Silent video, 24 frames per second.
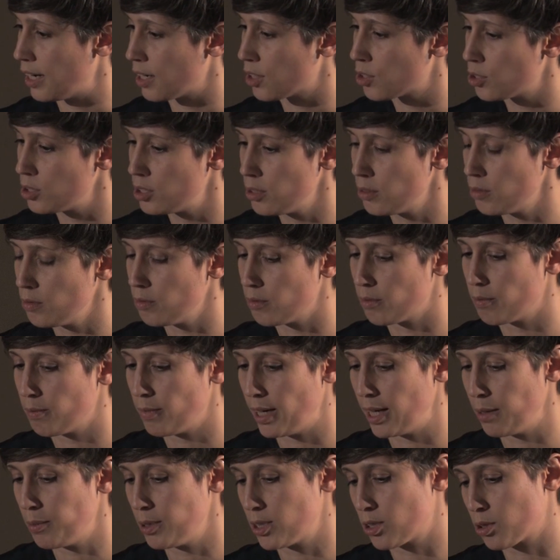Could you
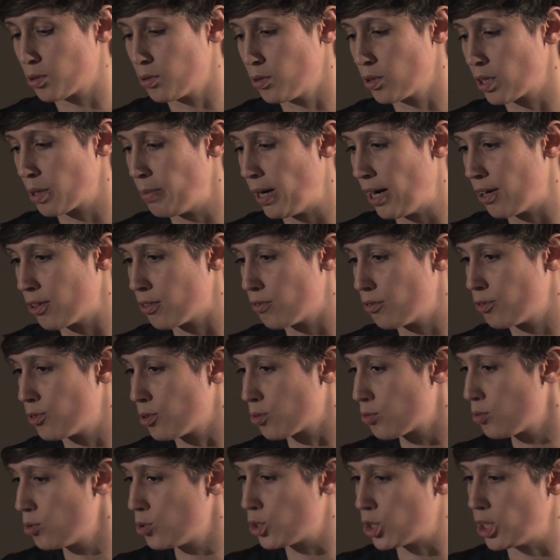maybe talk about
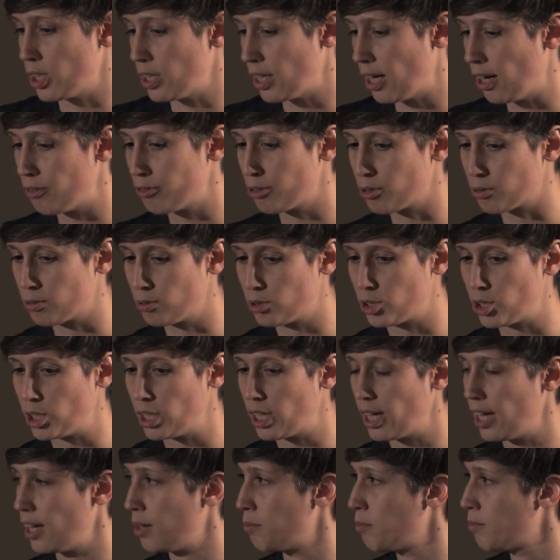Fiorucci and how Fiorucci
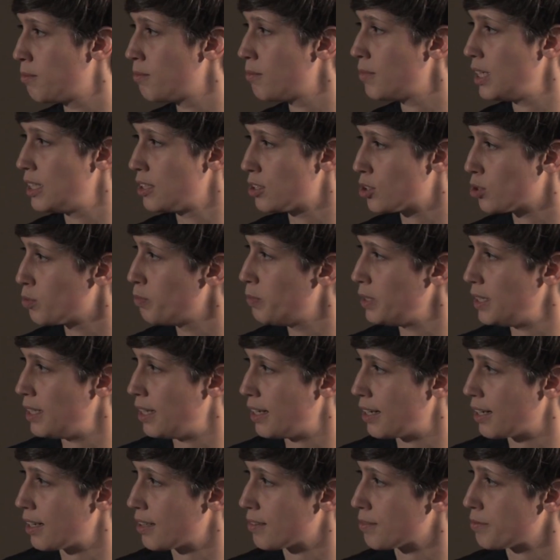came into
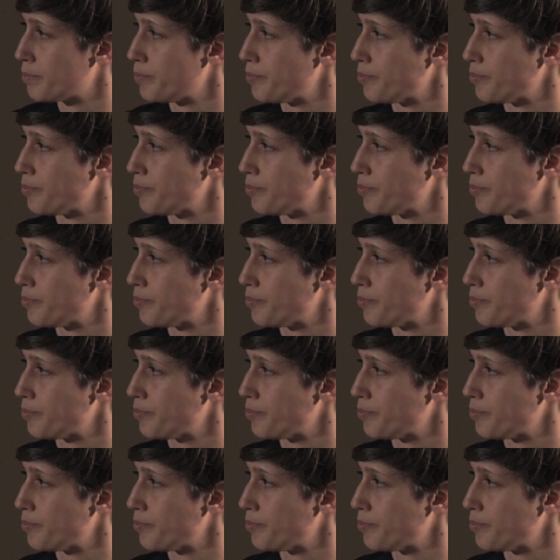being?